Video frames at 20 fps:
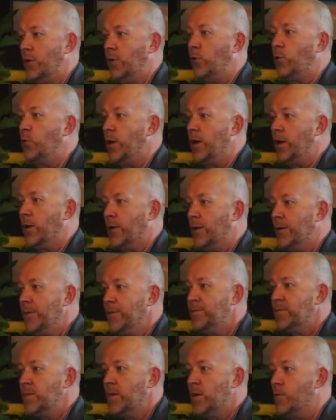in Twitter,
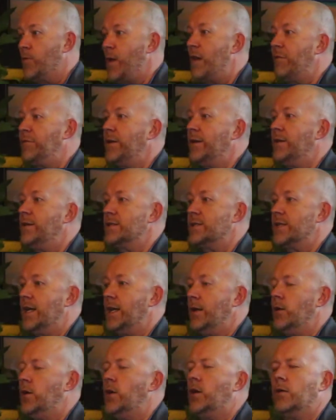graphic
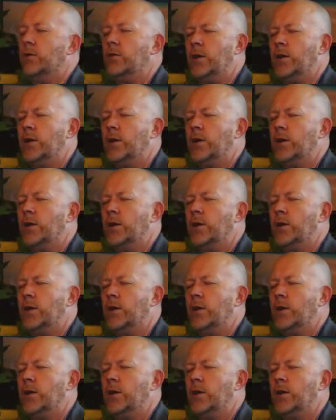design, no,